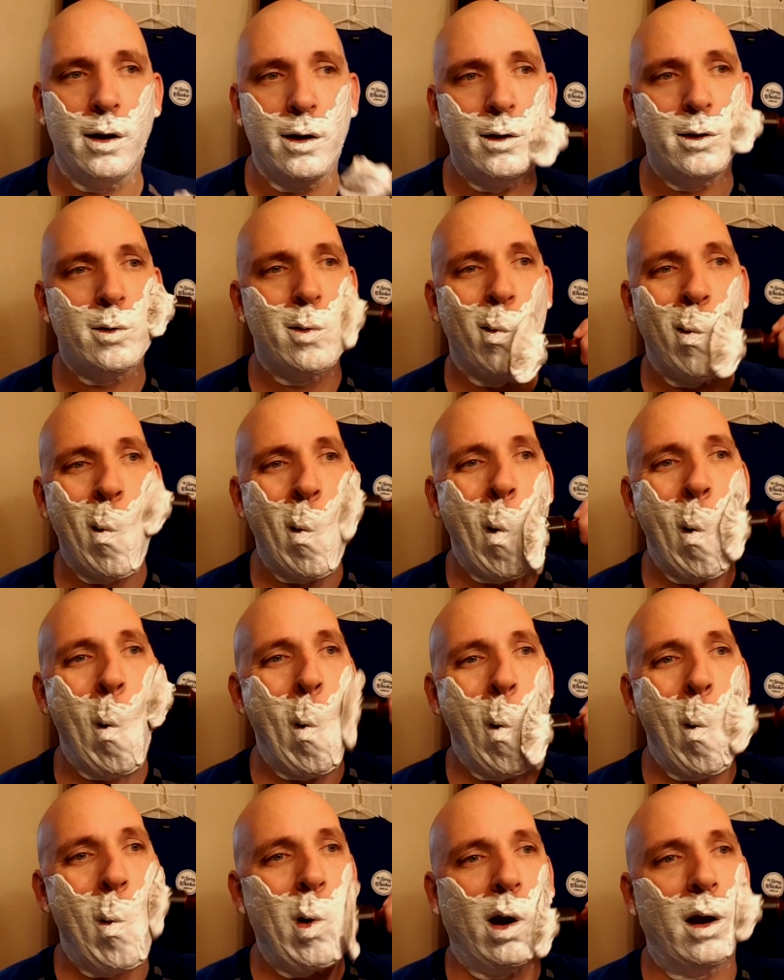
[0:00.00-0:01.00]
goods
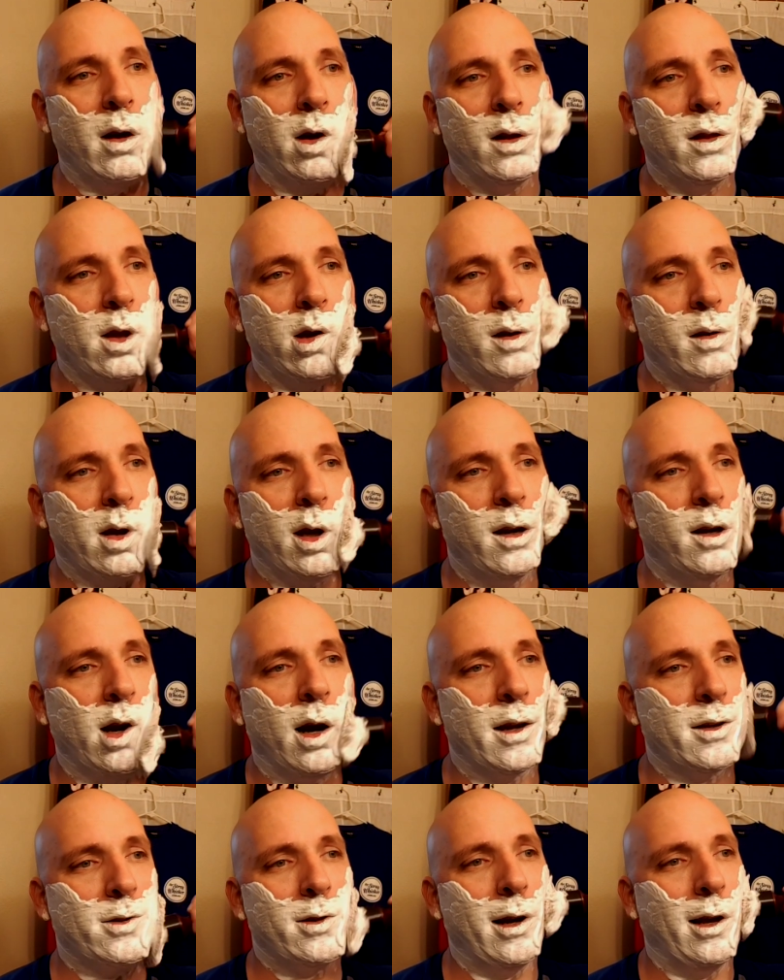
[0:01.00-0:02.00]
into the into
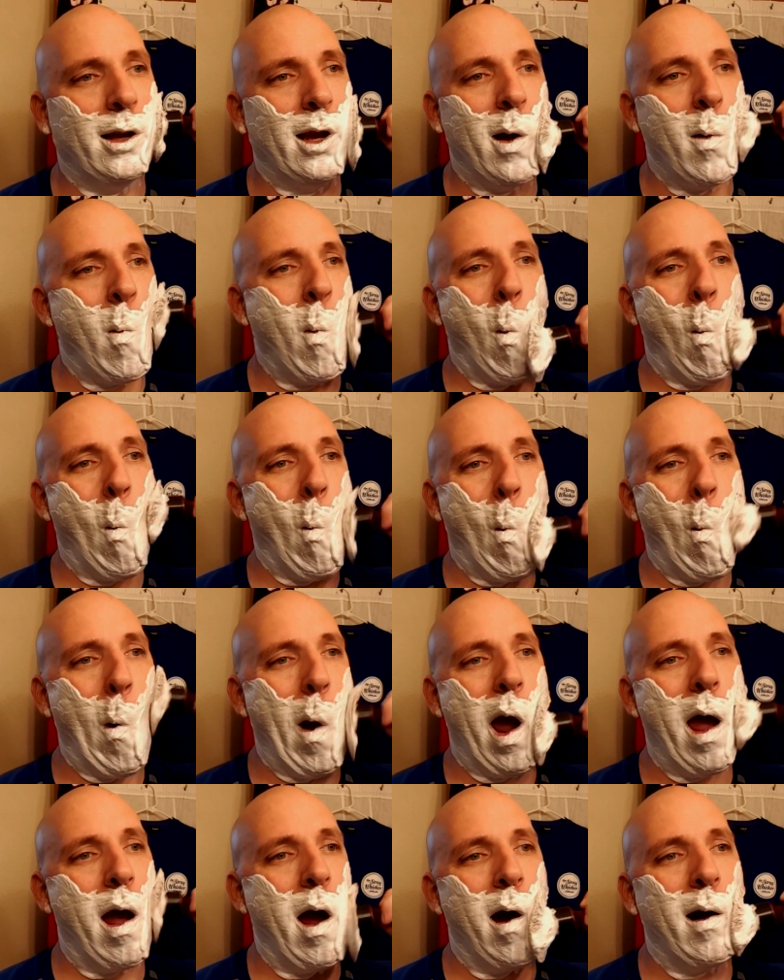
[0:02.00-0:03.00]
Australia,
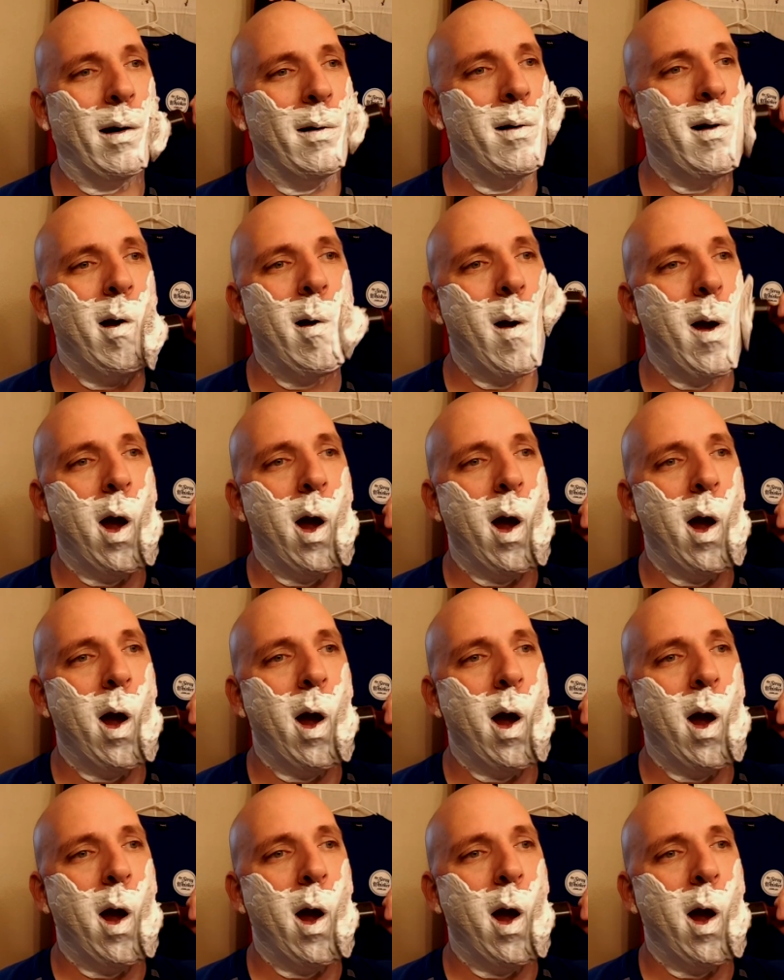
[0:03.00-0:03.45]
or